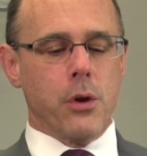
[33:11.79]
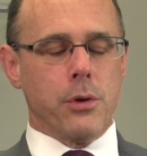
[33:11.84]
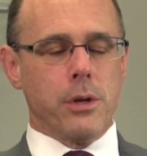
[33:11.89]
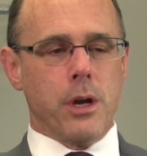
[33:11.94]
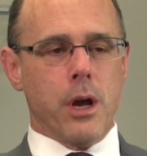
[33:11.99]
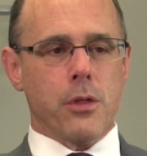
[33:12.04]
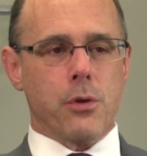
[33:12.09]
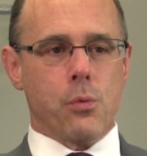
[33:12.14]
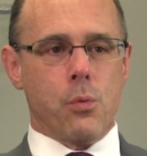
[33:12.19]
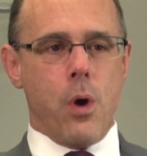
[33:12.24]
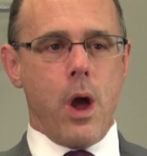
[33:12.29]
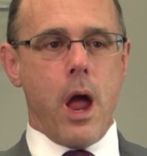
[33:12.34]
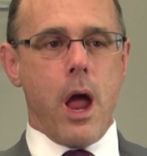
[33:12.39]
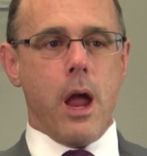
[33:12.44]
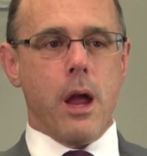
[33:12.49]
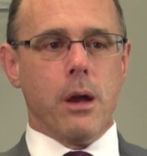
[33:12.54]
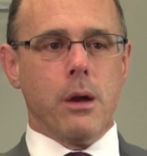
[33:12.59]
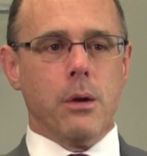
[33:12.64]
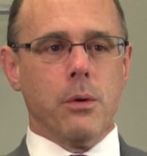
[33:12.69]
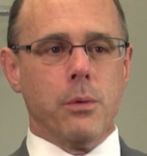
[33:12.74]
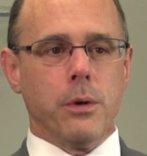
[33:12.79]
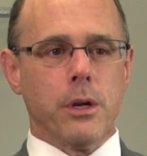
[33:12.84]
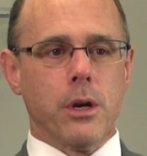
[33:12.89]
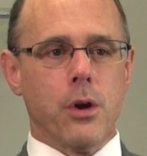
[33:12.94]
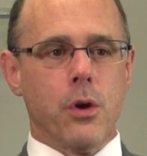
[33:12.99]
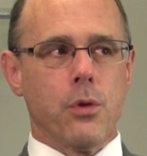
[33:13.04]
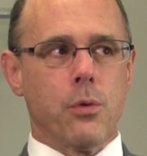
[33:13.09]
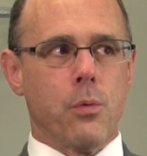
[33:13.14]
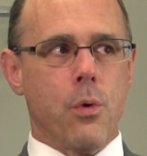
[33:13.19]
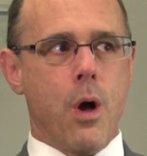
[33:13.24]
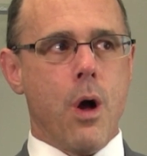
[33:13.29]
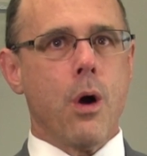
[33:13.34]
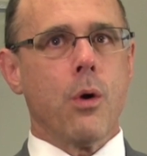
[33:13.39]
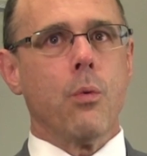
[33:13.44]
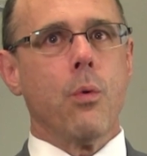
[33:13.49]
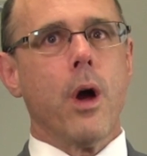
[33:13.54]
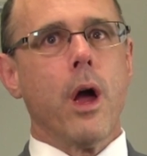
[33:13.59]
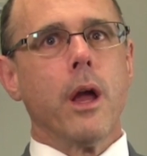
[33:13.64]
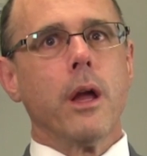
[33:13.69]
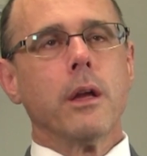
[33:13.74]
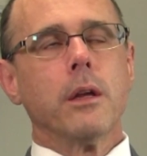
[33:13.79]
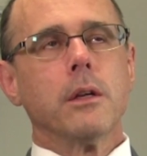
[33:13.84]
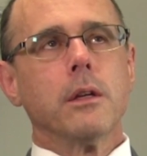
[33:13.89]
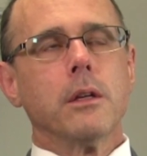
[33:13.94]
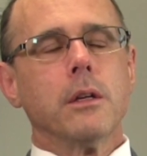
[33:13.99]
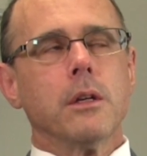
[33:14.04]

go the other way. We could go the wrong way.